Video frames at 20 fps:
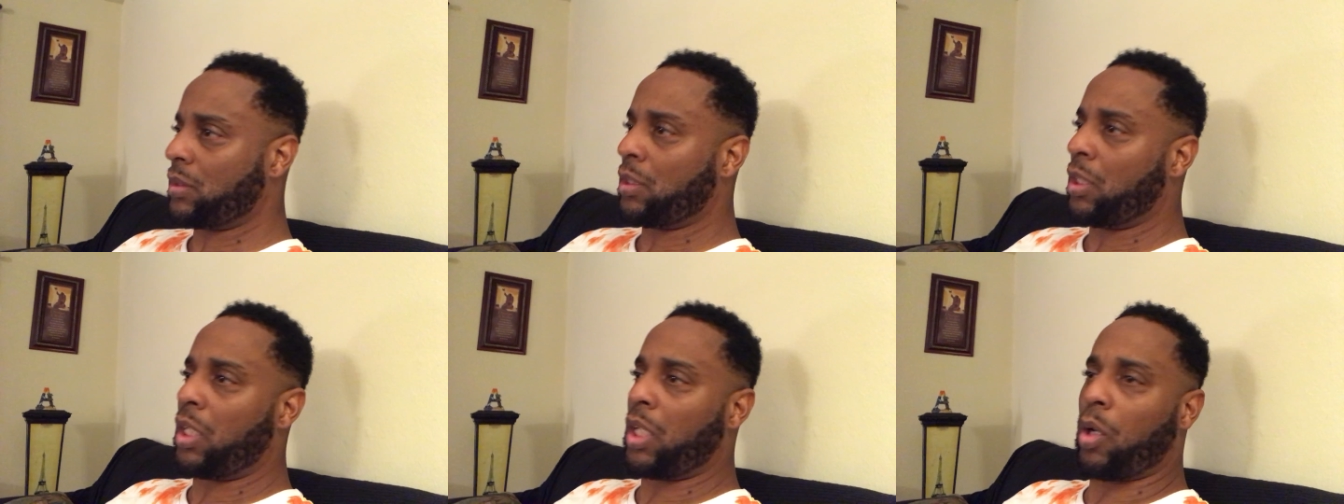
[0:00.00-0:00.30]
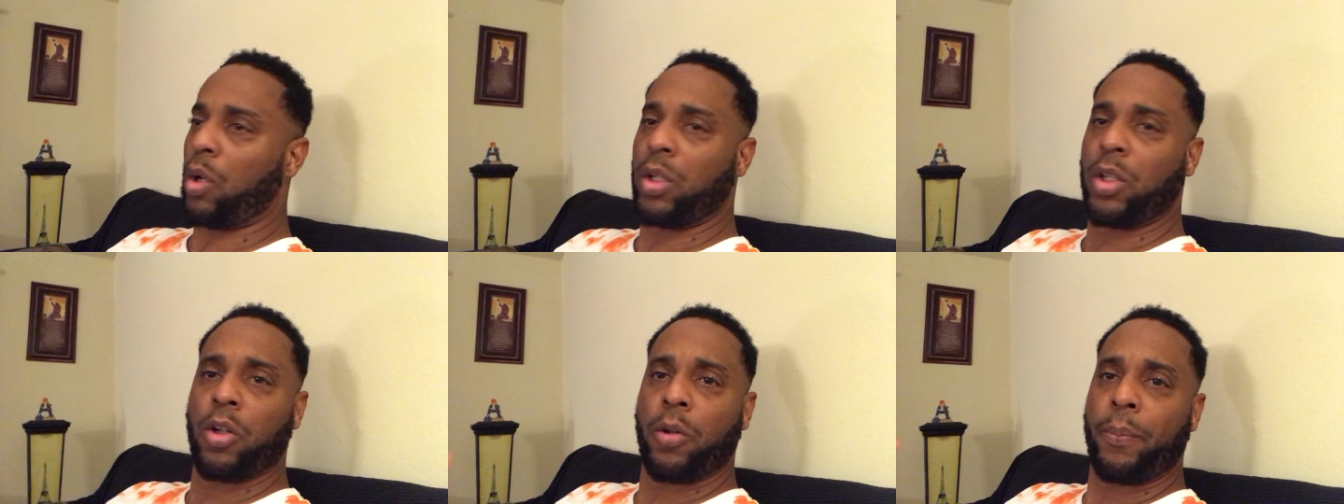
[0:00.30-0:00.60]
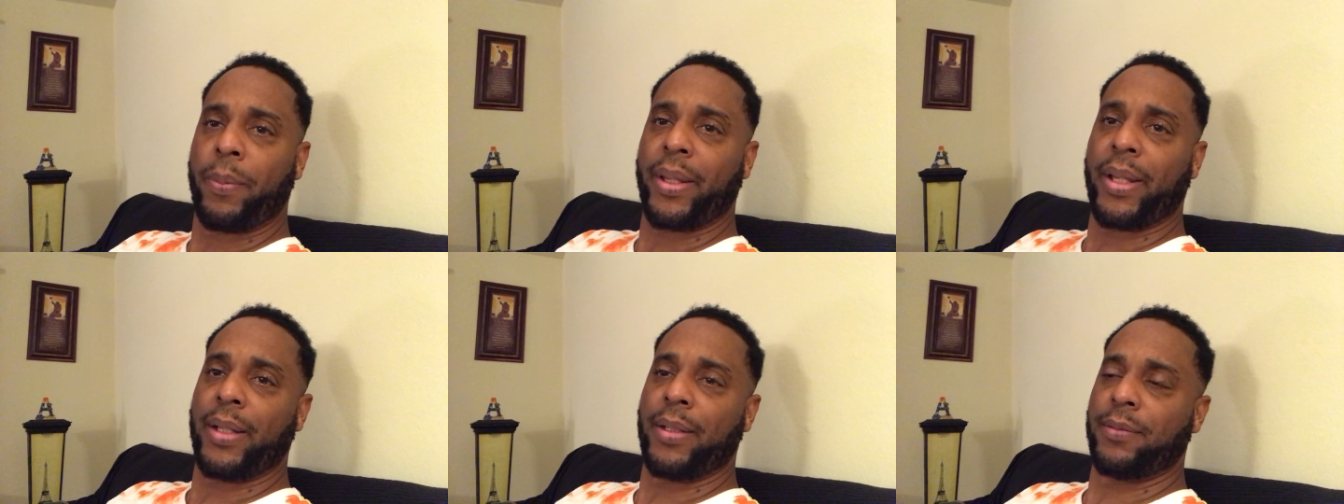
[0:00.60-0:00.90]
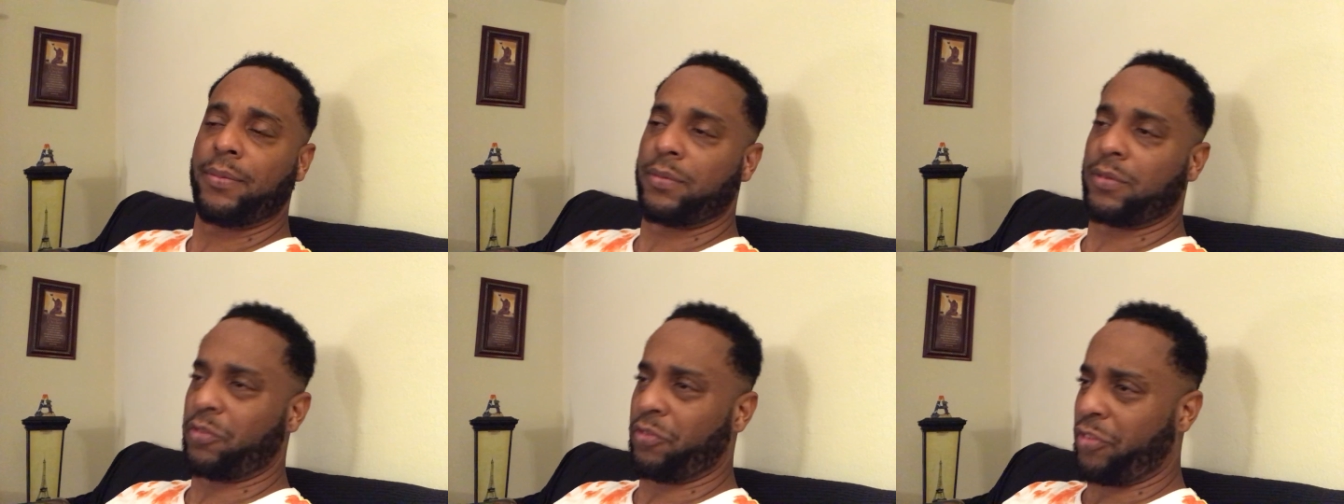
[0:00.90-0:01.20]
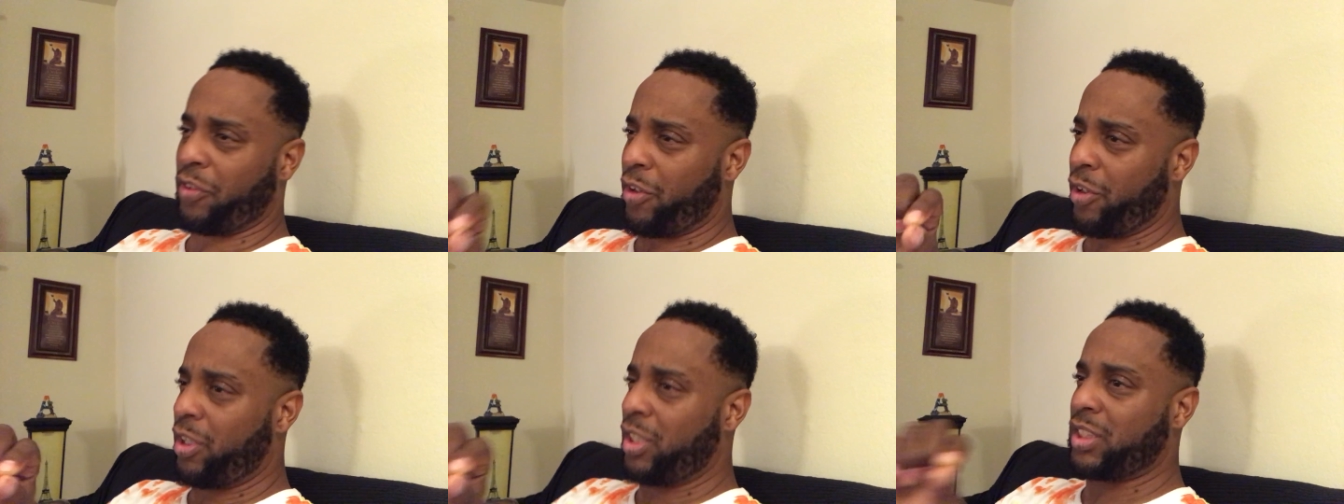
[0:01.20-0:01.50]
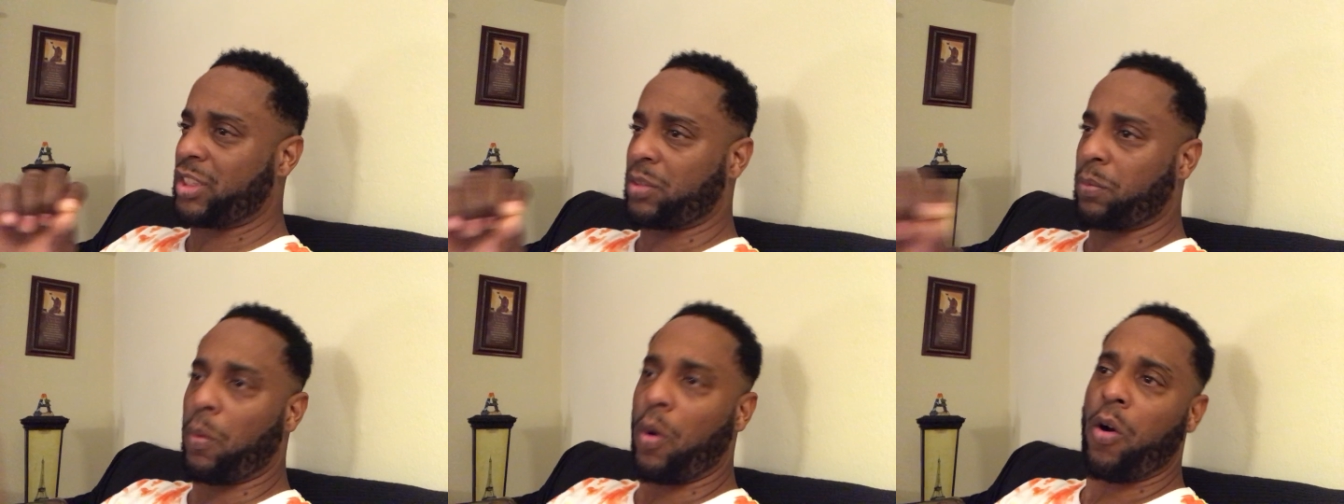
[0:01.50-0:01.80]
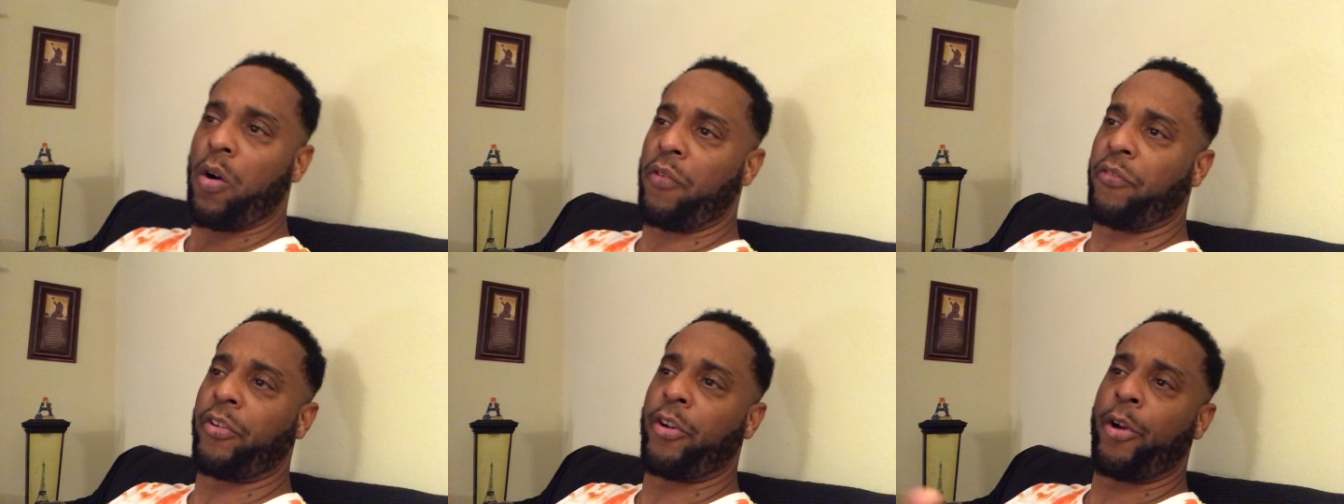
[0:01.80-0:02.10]
you know, a little bit, very
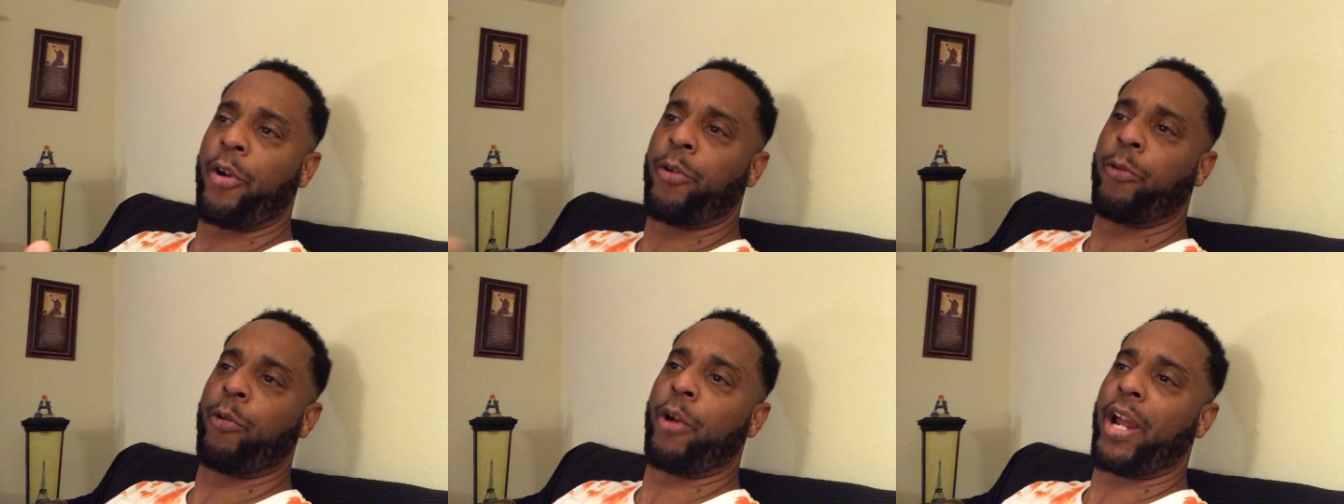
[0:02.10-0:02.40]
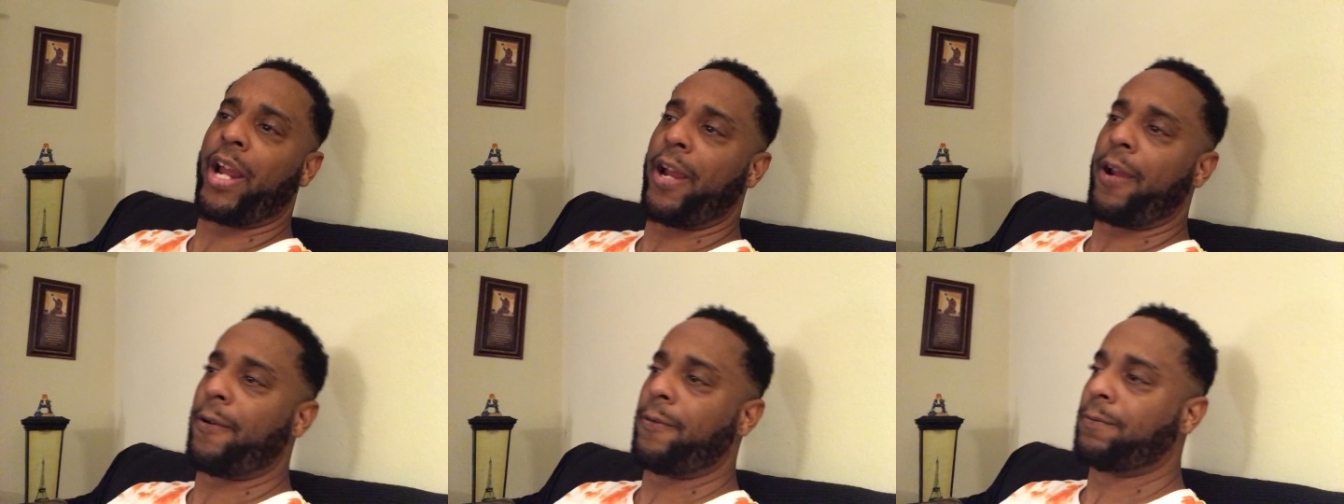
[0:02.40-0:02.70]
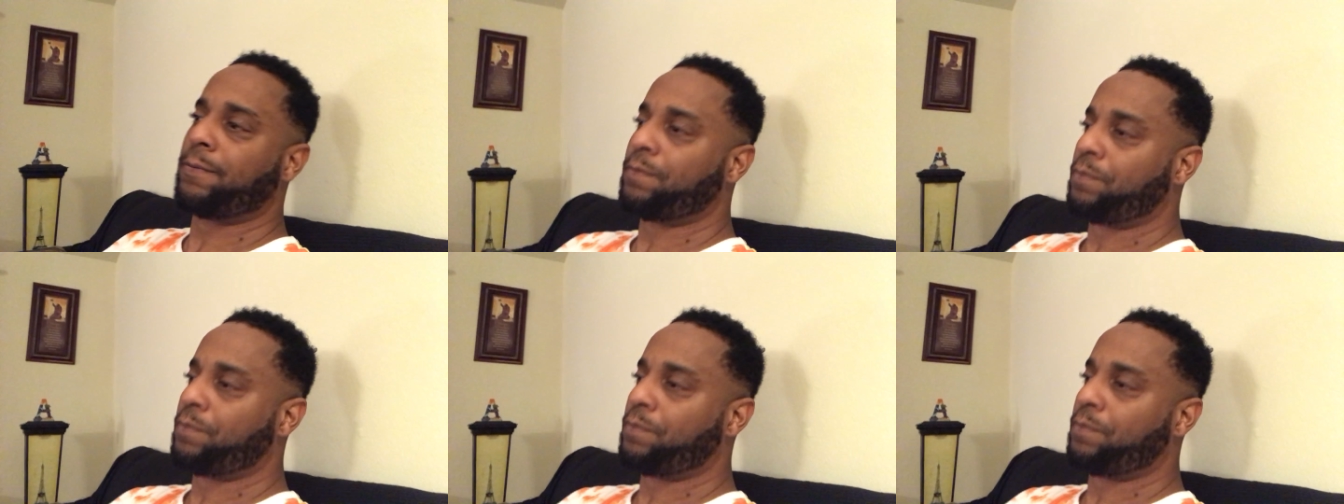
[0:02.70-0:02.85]
small, very rare.